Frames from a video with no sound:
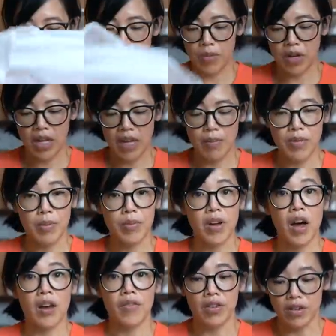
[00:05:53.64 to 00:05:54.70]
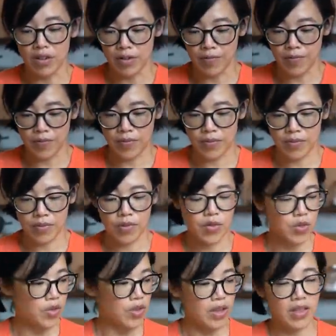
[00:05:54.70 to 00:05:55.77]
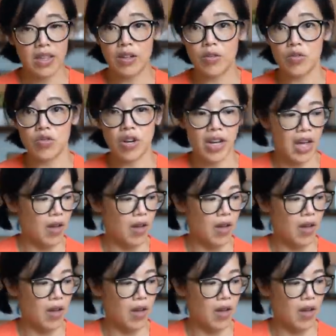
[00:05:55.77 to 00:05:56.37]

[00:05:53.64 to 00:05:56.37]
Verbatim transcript: I'm gonna keep them covered so that they don't dry